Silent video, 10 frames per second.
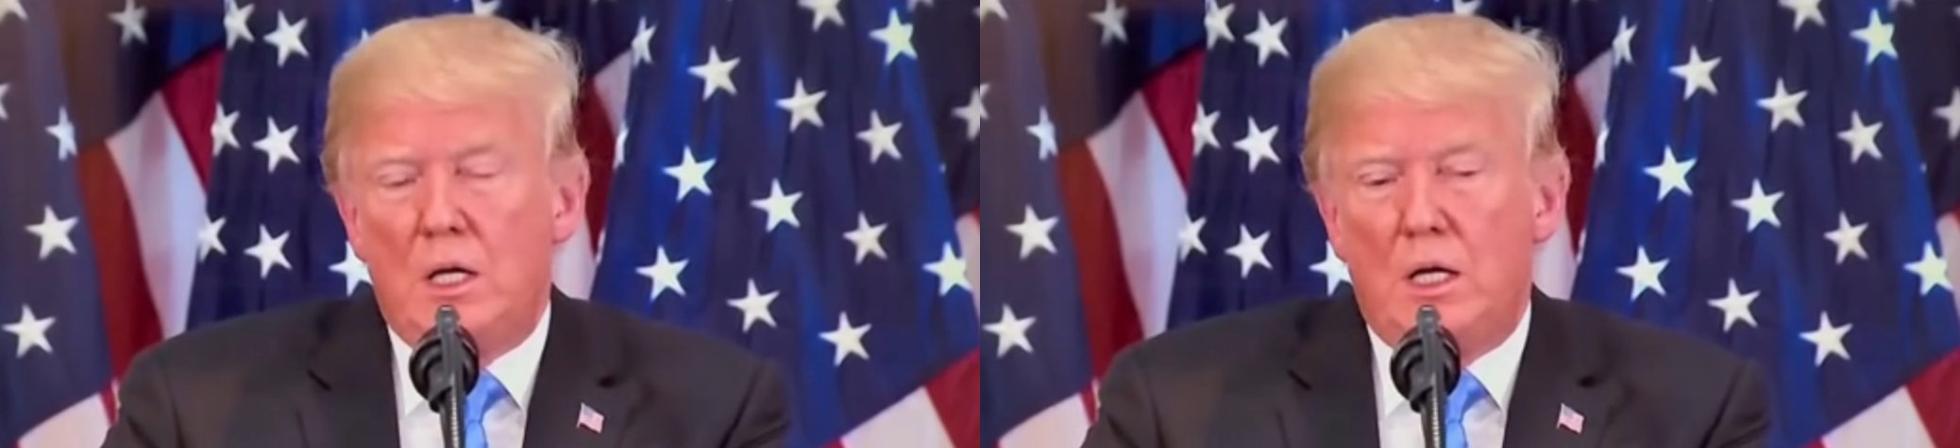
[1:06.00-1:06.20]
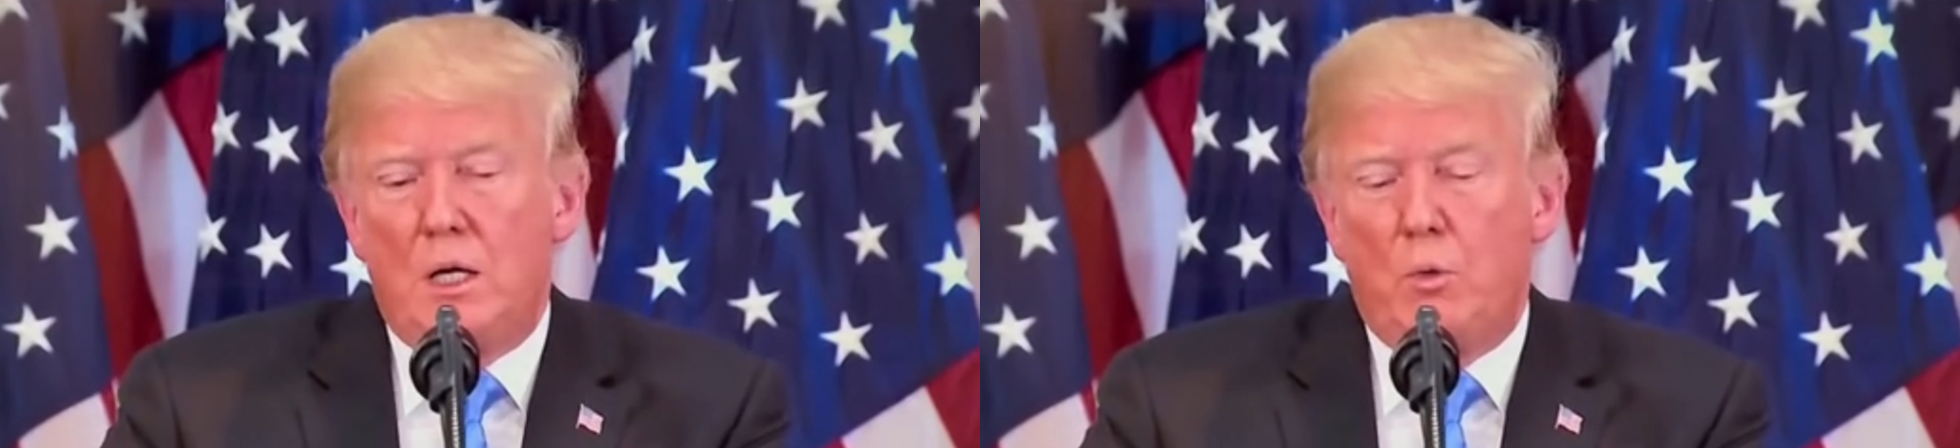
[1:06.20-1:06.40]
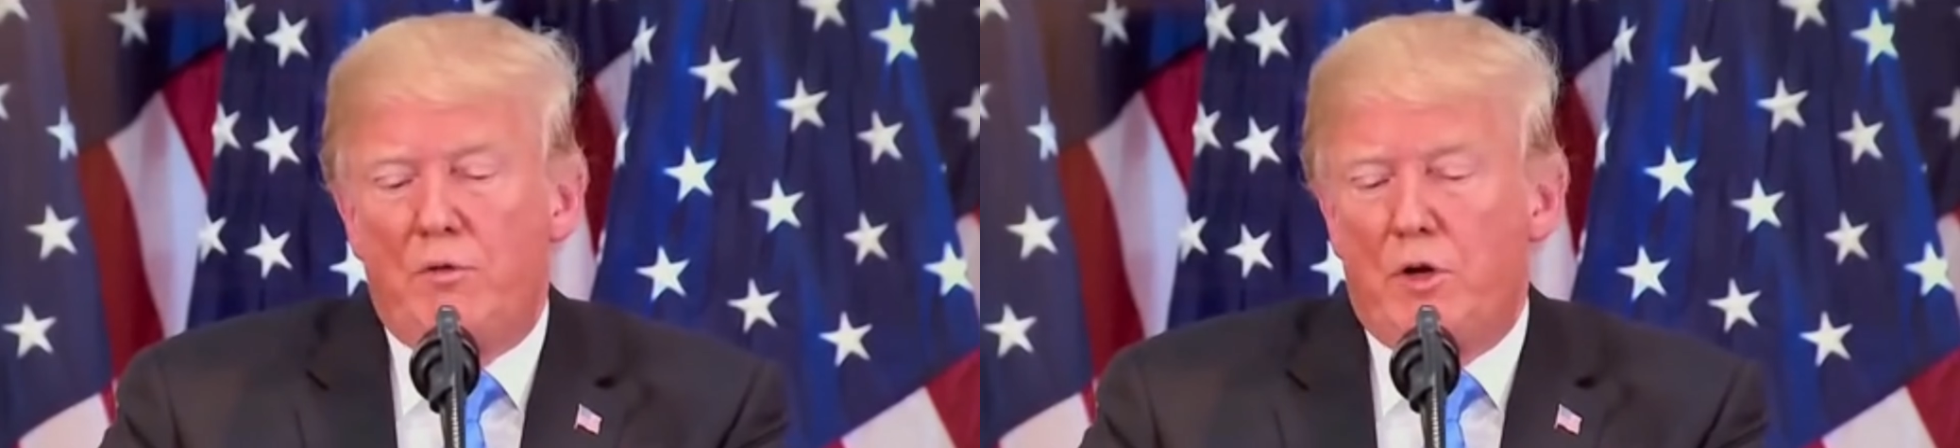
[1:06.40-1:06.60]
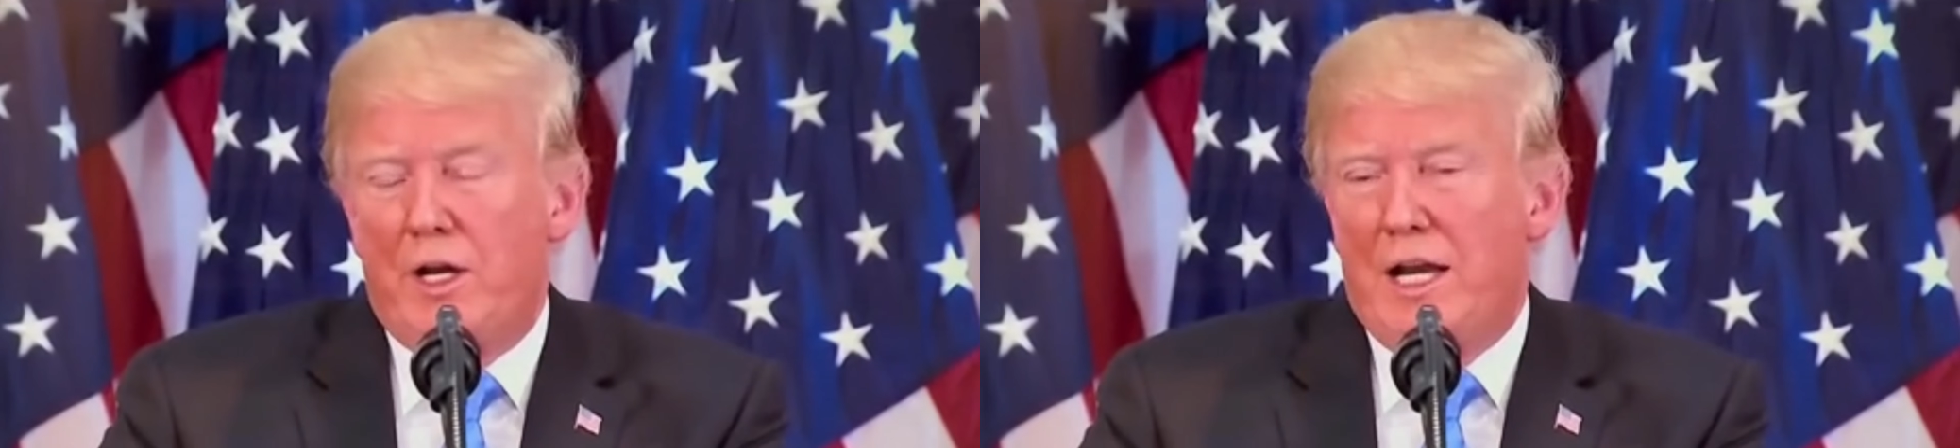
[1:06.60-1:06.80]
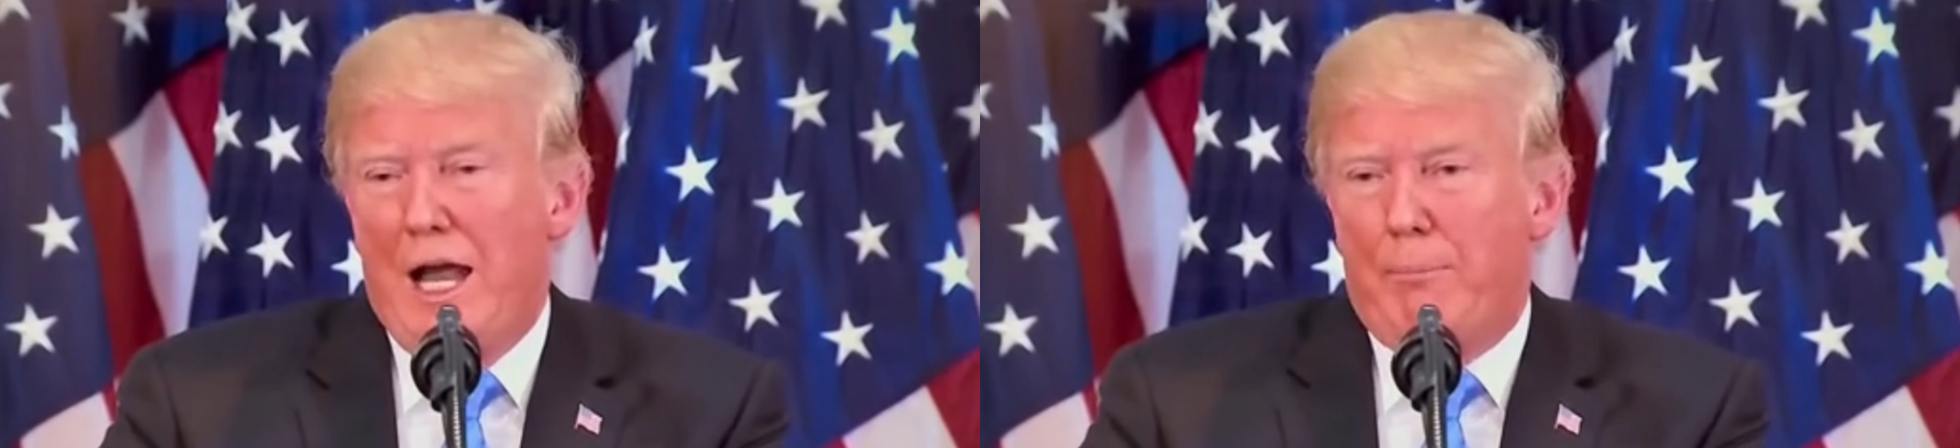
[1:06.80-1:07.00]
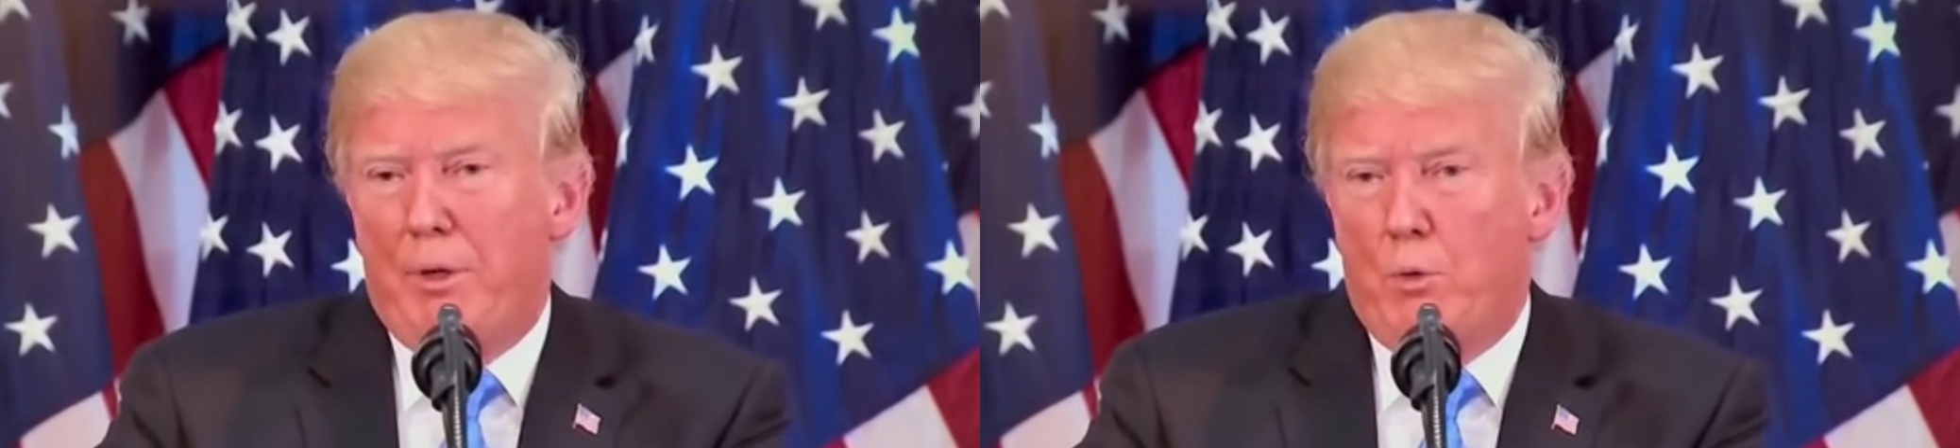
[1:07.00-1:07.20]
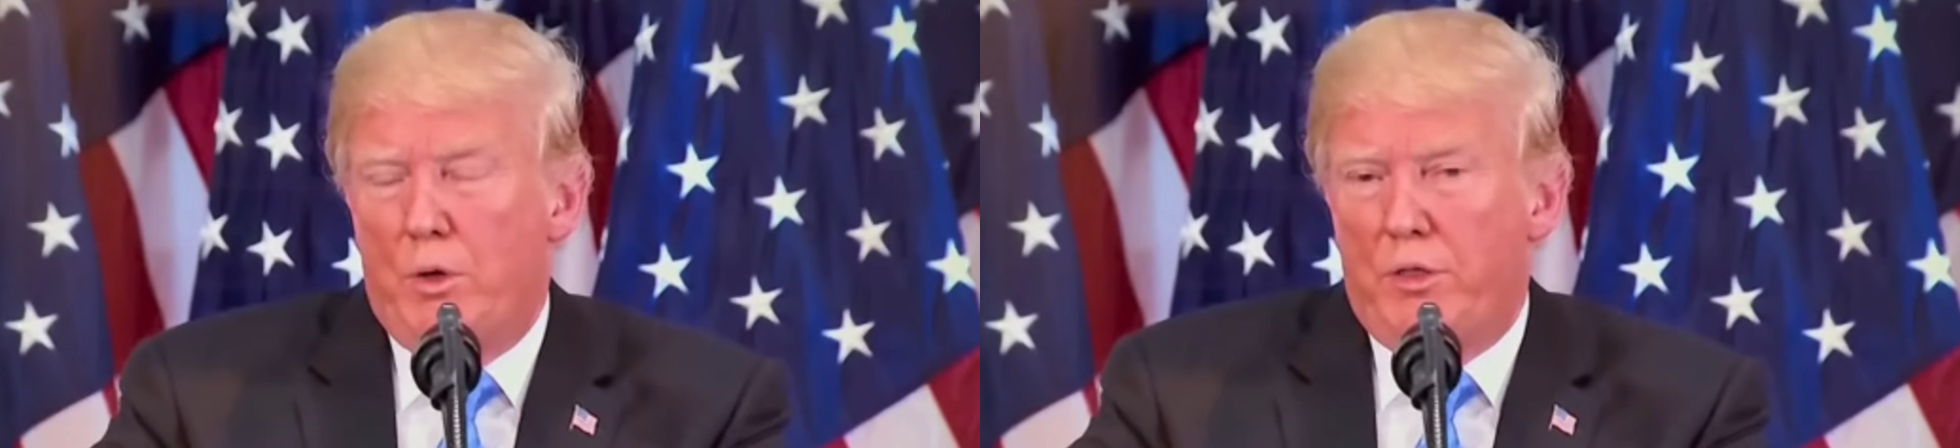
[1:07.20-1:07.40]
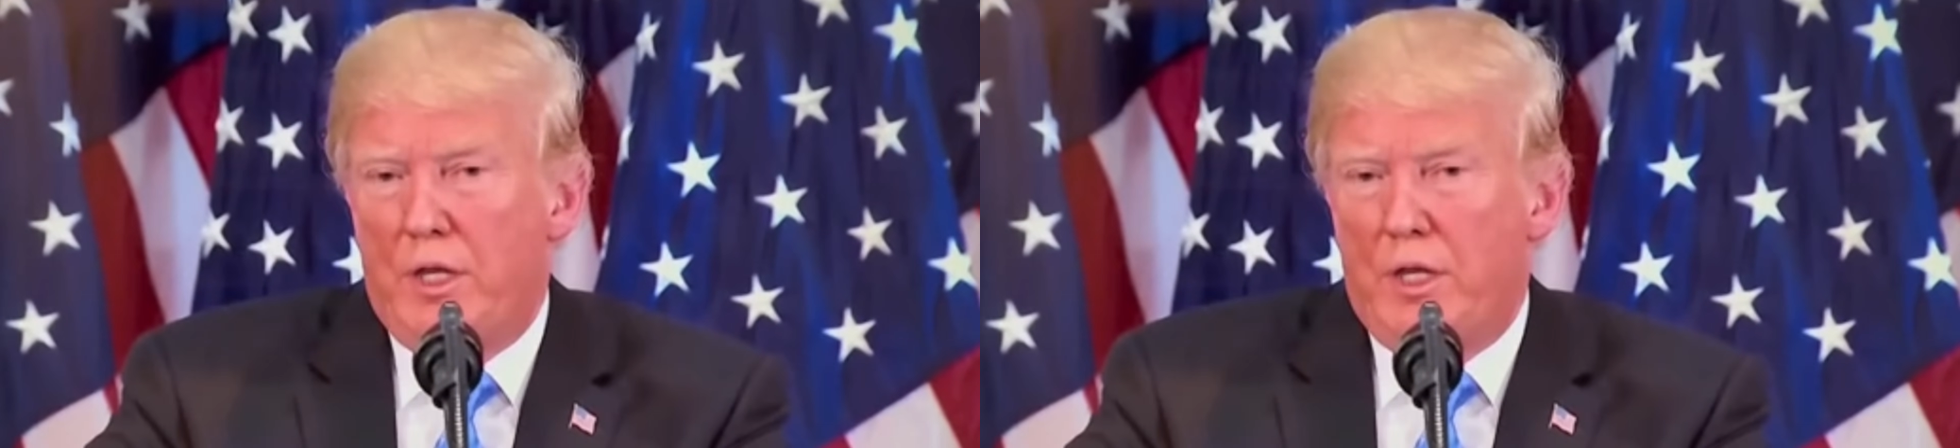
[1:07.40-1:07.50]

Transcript: We're very unhappy with